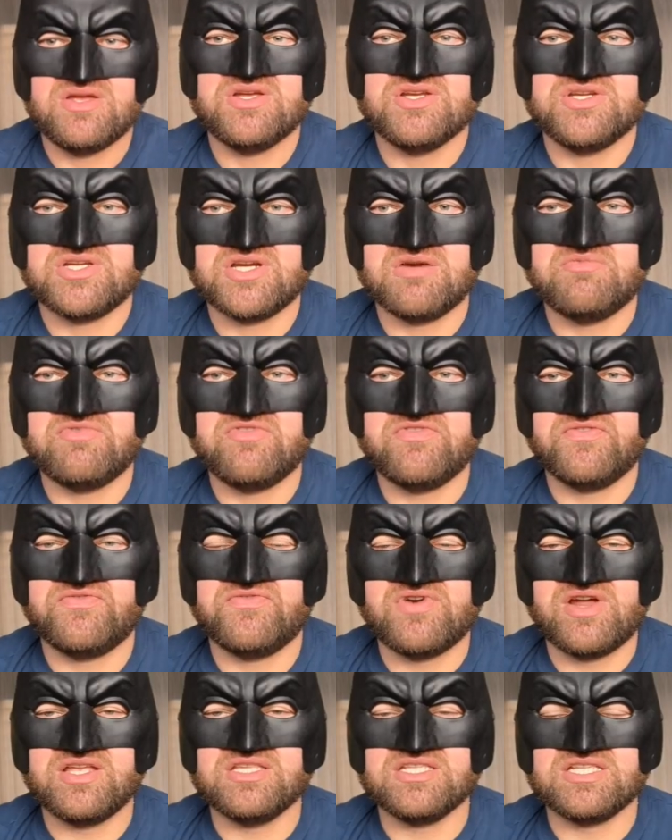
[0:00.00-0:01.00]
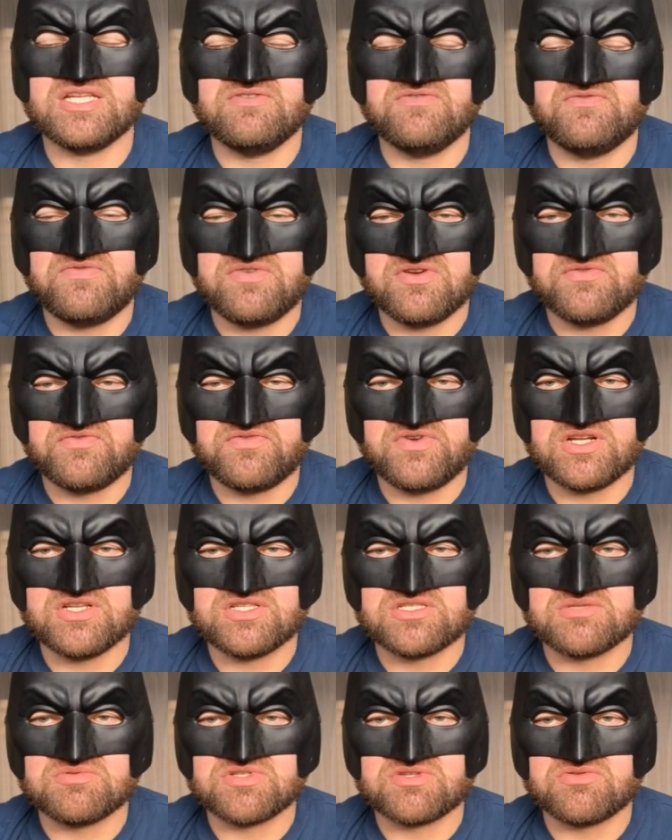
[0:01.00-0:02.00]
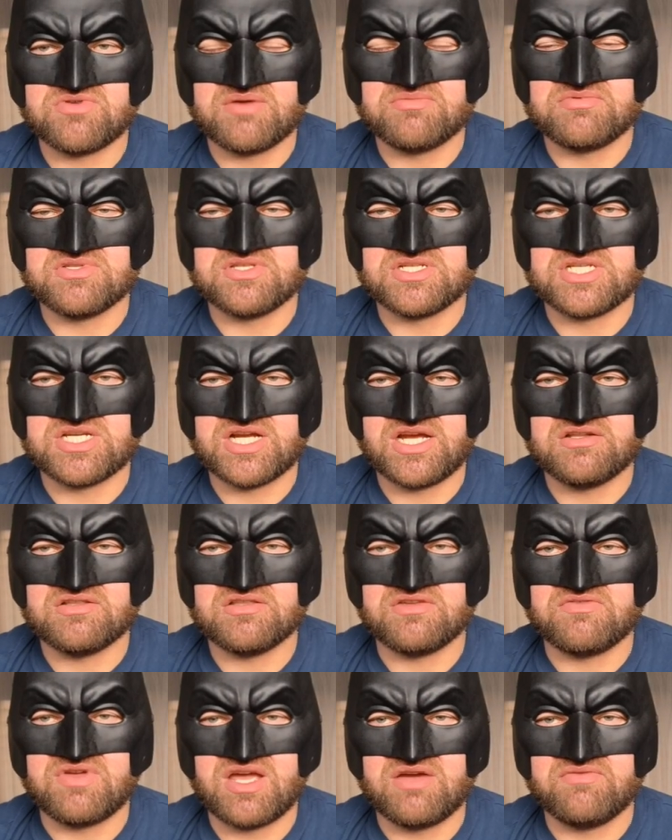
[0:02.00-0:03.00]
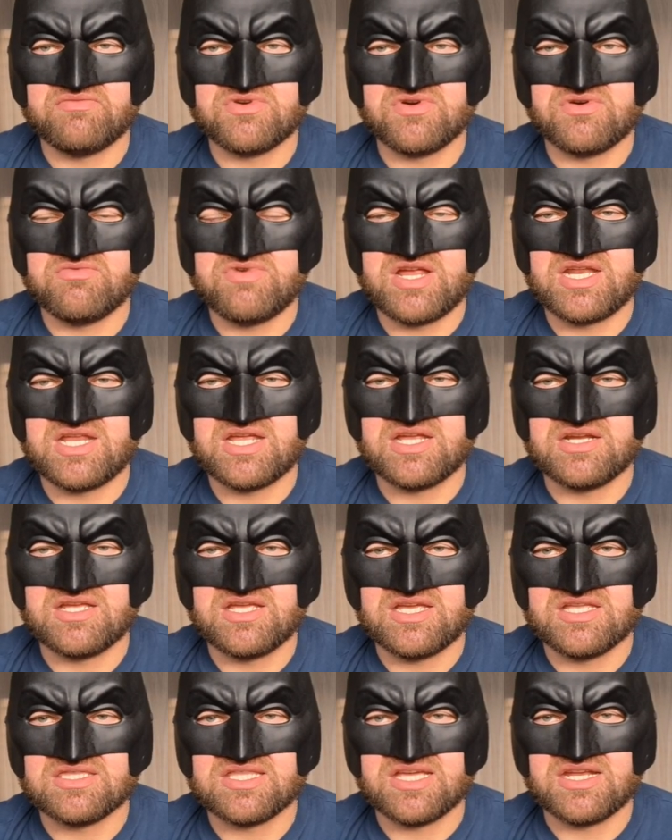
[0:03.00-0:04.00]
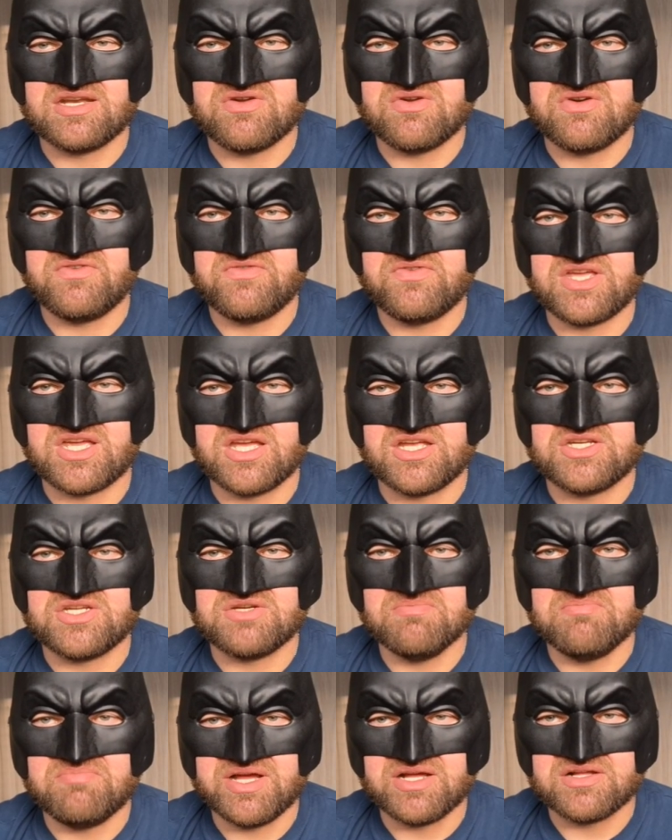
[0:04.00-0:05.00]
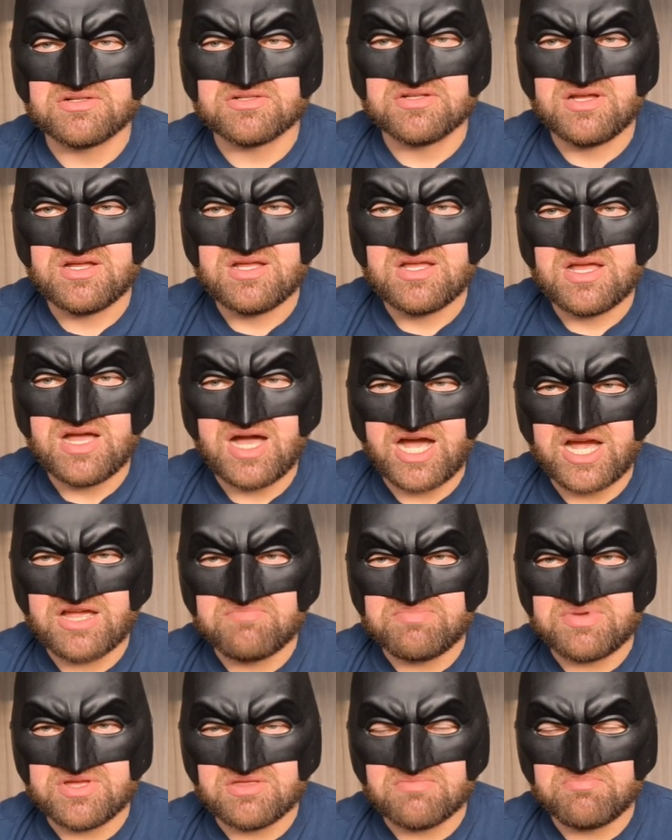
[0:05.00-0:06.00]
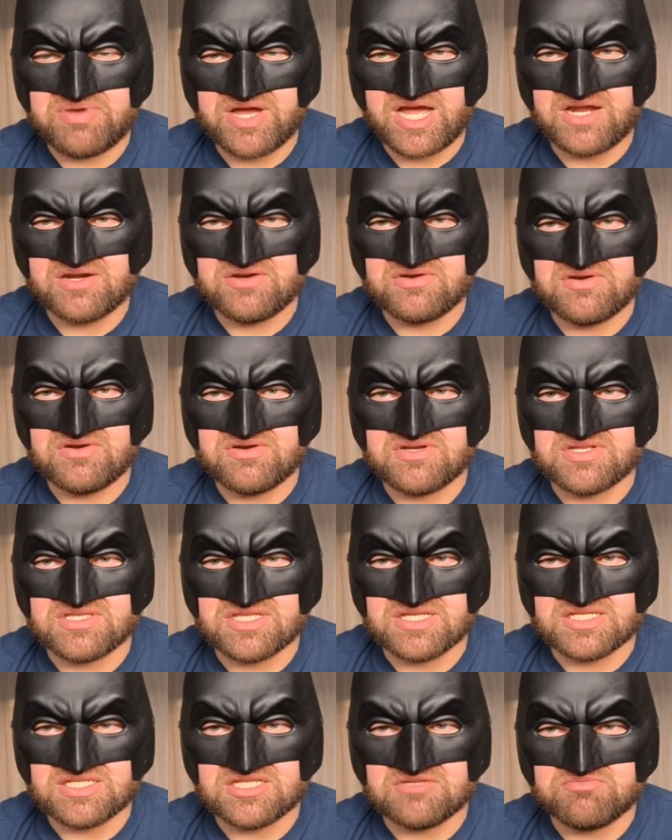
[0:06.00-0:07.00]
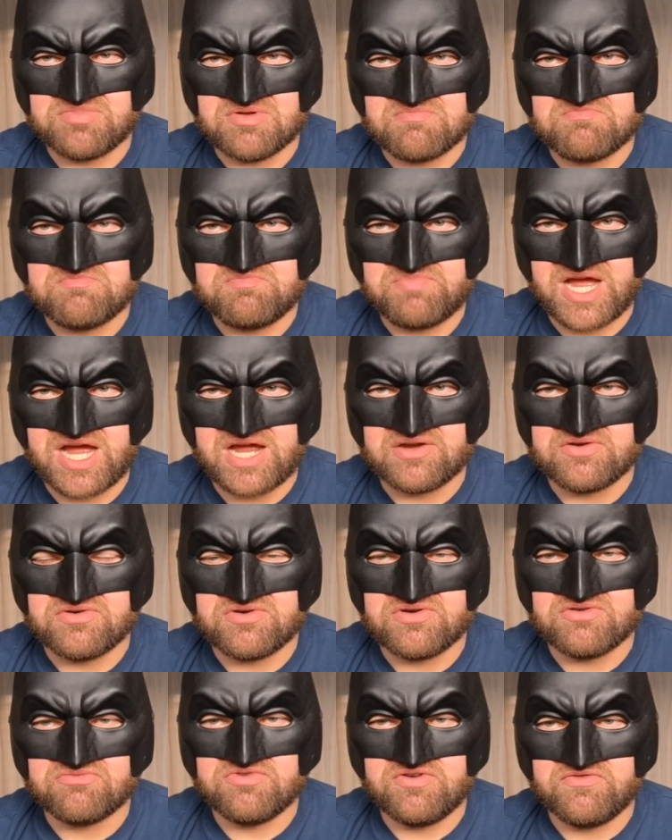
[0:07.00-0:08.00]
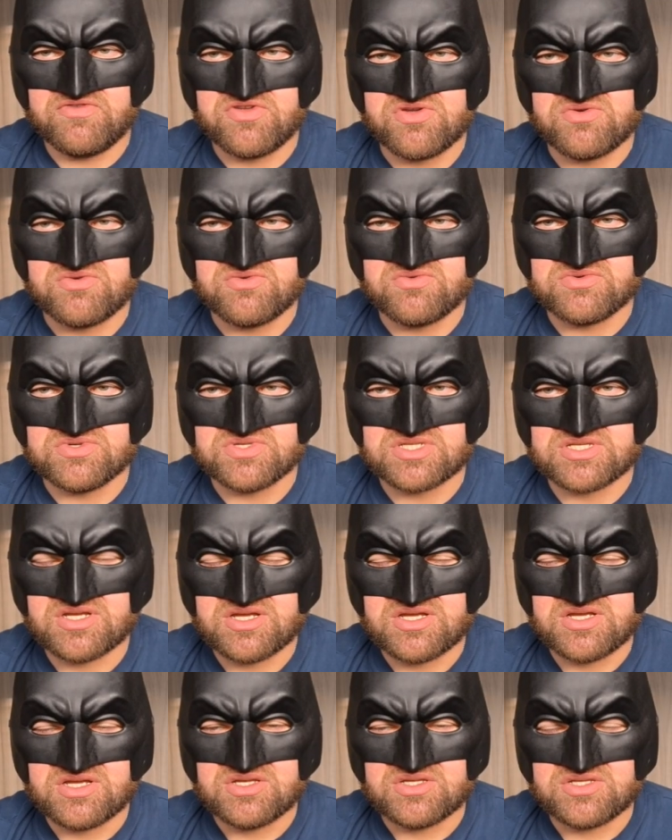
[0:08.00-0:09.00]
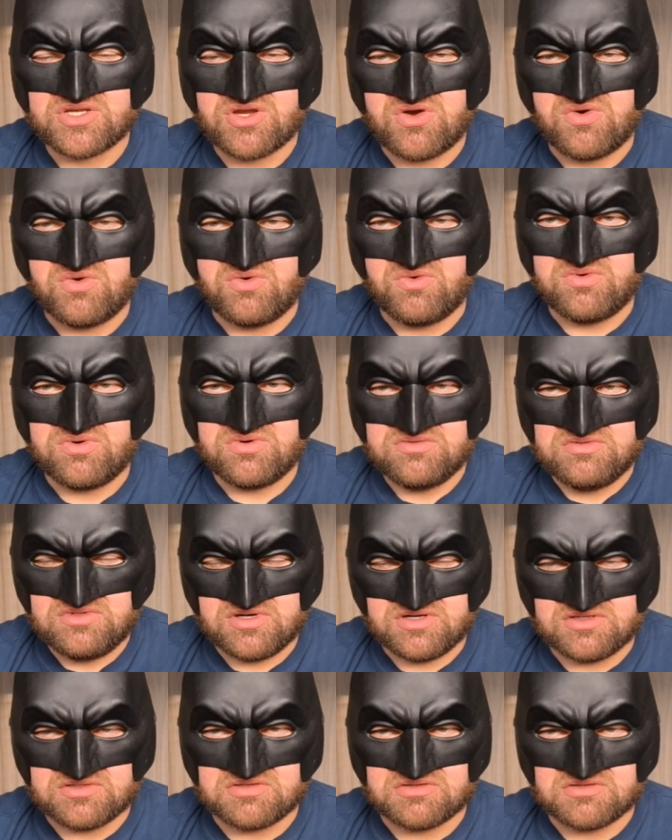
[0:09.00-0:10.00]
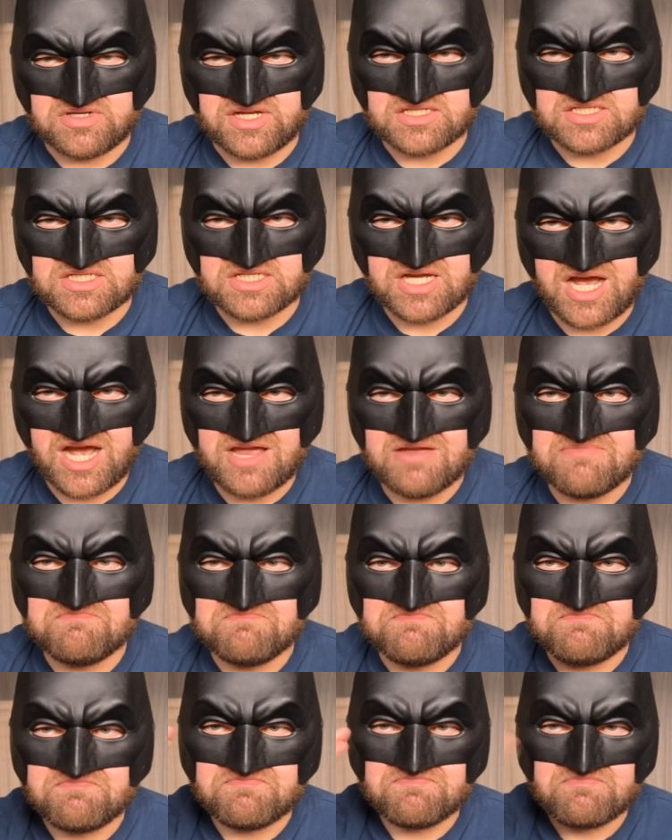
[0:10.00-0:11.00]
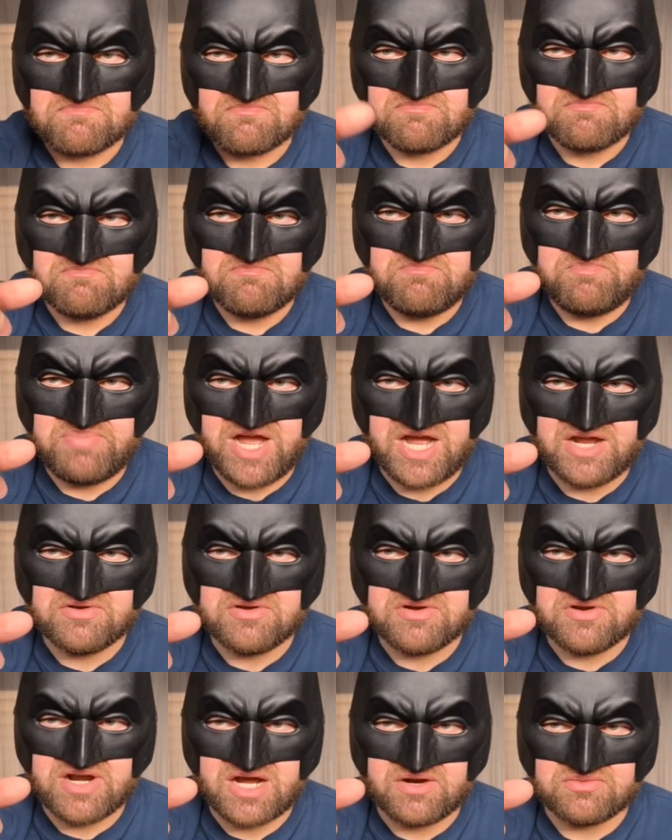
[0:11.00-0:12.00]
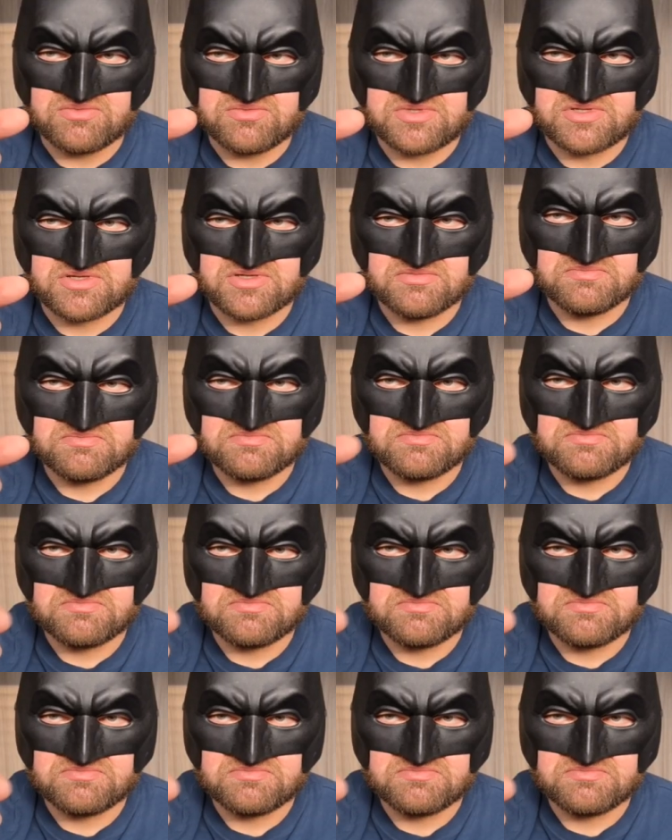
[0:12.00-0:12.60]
Share with your friends and feel free to subscribe to the channel if you haven't already and hit that notification bell. I have been the Bat Nerd, and this has been Bat Nerd Reviews. So, until next time, Bat Nerd out.